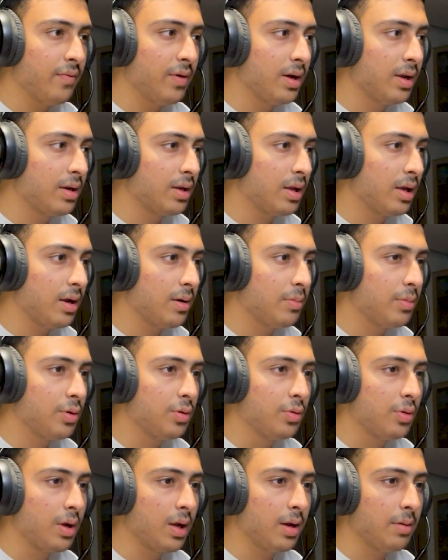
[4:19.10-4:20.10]
1, cam
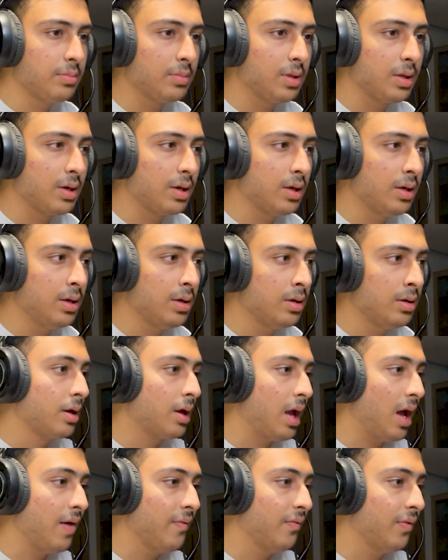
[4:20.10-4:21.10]
2, cam 3.
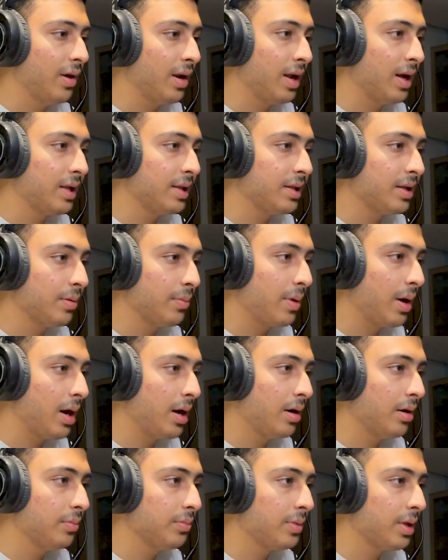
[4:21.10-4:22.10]
Cam 1 has some random